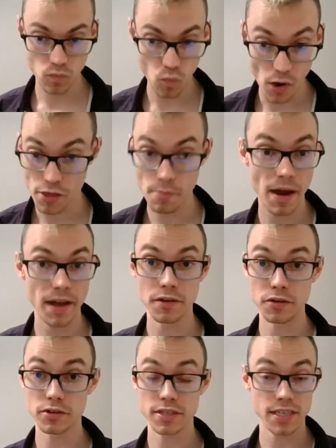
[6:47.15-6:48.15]
with my
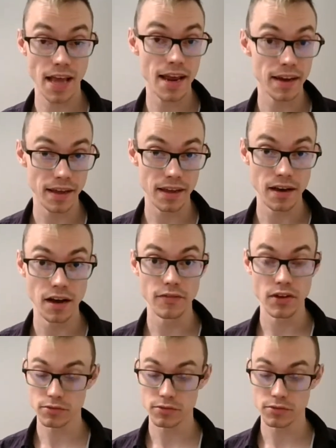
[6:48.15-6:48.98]
understanding of it,